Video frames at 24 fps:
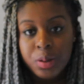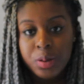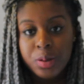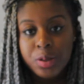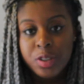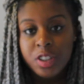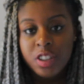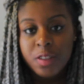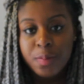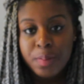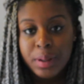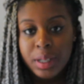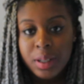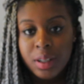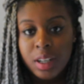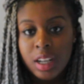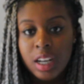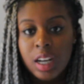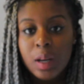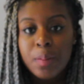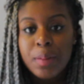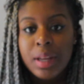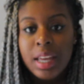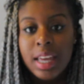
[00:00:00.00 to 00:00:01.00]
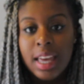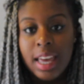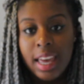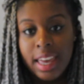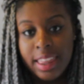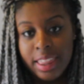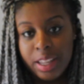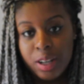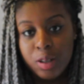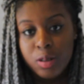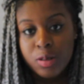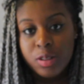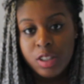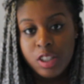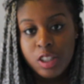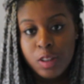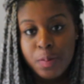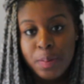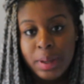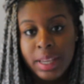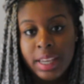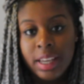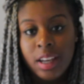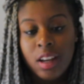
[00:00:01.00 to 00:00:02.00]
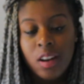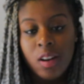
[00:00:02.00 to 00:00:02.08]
all sort of build up and then it will just be